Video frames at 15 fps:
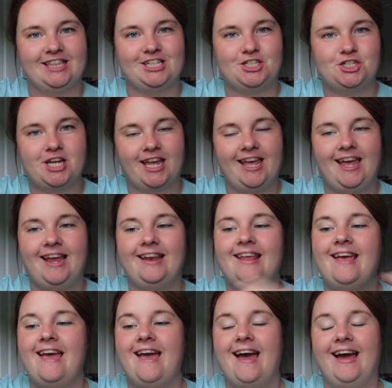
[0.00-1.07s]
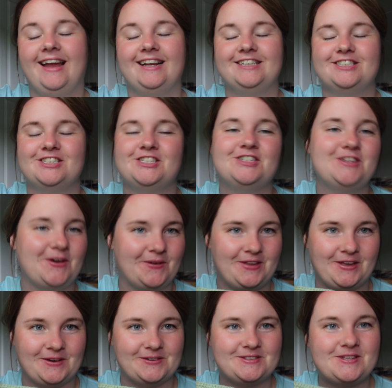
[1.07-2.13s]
the chicken, and it is so cute.